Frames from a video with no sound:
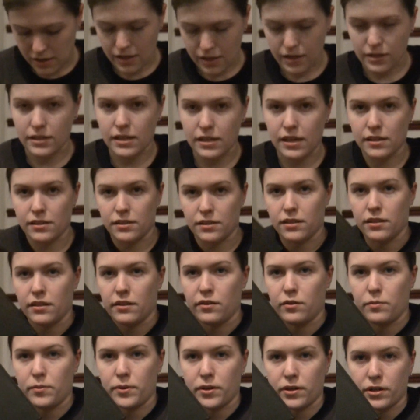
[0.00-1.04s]
and that just has another
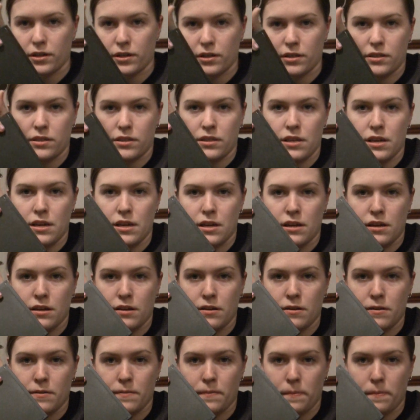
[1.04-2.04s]
little pocket just there.